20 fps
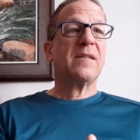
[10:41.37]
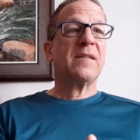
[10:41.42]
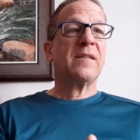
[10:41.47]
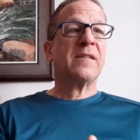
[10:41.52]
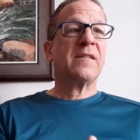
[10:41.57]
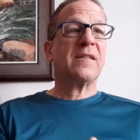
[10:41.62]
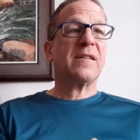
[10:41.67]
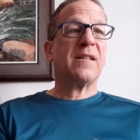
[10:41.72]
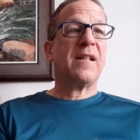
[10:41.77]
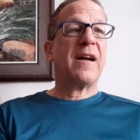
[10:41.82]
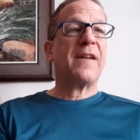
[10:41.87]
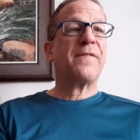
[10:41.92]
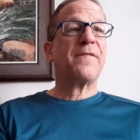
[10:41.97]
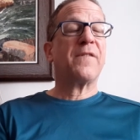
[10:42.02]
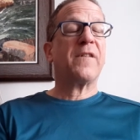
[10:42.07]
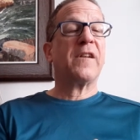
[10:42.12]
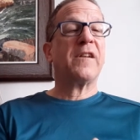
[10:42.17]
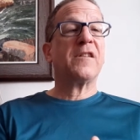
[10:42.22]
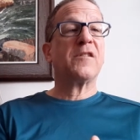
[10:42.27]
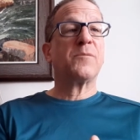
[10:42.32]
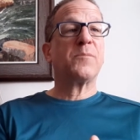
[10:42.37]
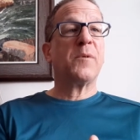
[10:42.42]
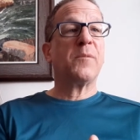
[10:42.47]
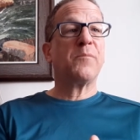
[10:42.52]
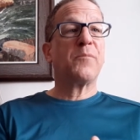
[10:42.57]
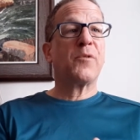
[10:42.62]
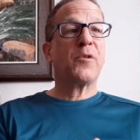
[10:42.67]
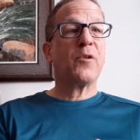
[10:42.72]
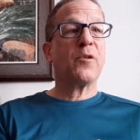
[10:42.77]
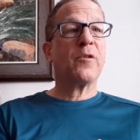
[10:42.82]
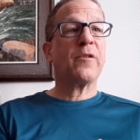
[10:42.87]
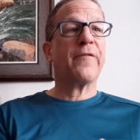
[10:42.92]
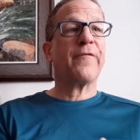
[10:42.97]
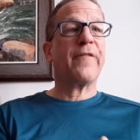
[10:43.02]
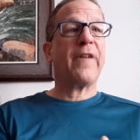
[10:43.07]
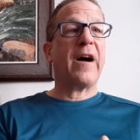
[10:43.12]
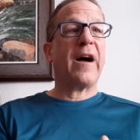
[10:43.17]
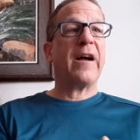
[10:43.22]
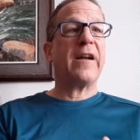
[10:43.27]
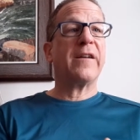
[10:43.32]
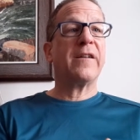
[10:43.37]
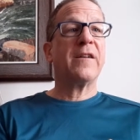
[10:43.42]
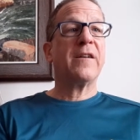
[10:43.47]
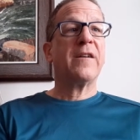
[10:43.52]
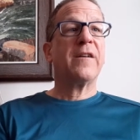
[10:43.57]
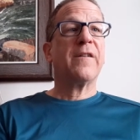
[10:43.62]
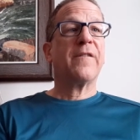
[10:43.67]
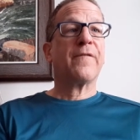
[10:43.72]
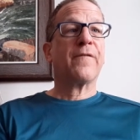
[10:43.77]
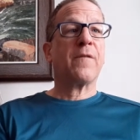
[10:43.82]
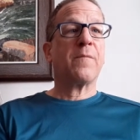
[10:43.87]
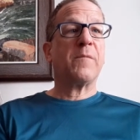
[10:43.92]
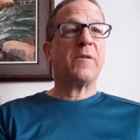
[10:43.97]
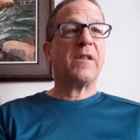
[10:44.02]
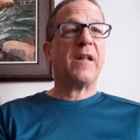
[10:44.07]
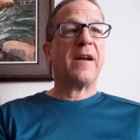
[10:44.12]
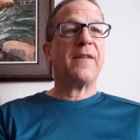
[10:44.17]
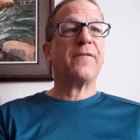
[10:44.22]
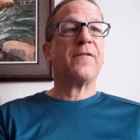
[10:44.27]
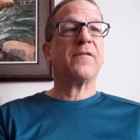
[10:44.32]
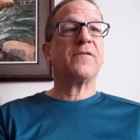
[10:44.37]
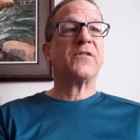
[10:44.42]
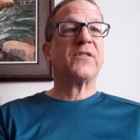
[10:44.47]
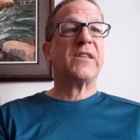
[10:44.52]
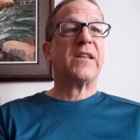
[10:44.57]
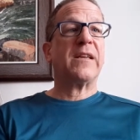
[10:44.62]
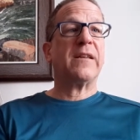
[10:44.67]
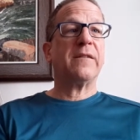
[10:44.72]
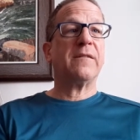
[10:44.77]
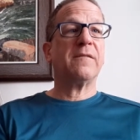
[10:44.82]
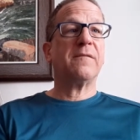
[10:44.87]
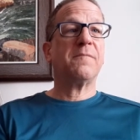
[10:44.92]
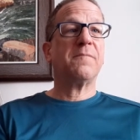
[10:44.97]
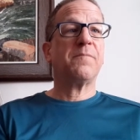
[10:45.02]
is a life that has been purified from a life of sin.